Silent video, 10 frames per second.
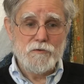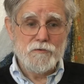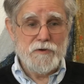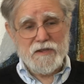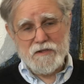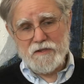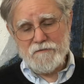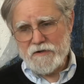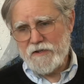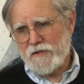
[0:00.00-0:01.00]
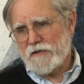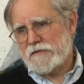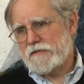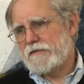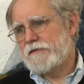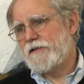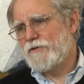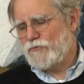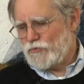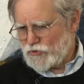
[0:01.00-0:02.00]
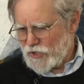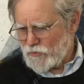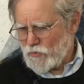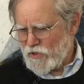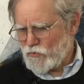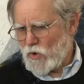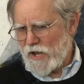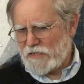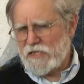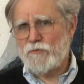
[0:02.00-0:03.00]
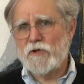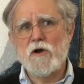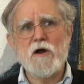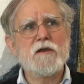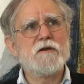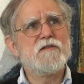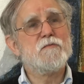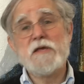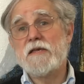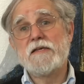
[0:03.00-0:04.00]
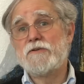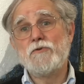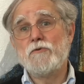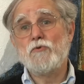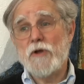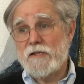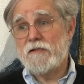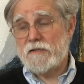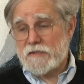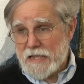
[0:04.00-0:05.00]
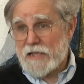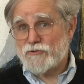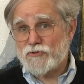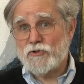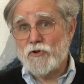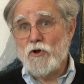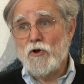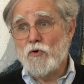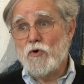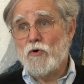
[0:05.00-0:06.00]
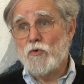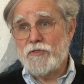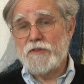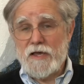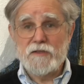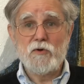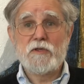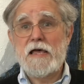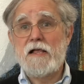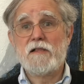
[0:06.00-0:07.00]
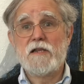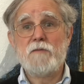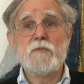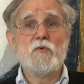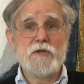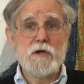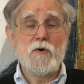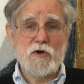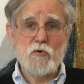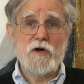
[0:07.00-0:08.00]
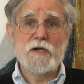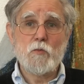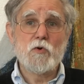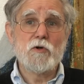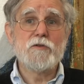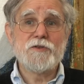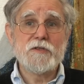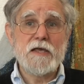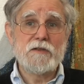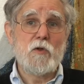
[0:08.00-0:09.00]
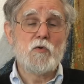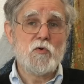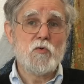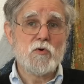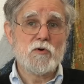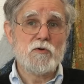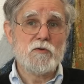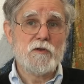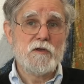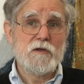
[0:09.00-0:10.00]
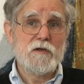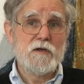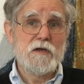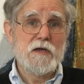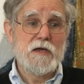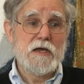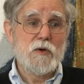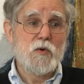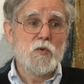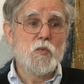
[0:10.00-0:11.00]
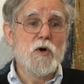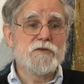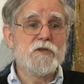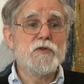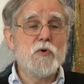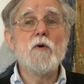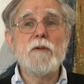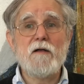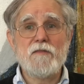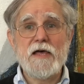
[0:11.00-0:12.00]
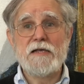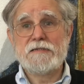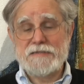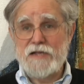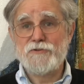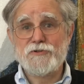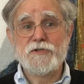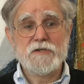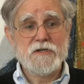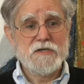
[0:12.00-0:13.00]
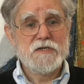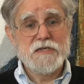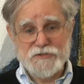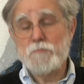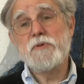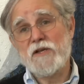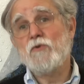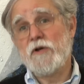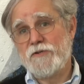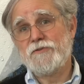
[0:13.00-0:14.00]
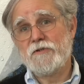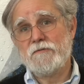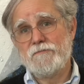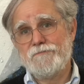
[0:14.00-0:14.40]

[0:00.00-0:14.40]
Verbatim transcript: Relativity is, is widely regarded as being at great tension with non-locality, but we know a quantum world is a non-local world. What to do about that tension is a big question.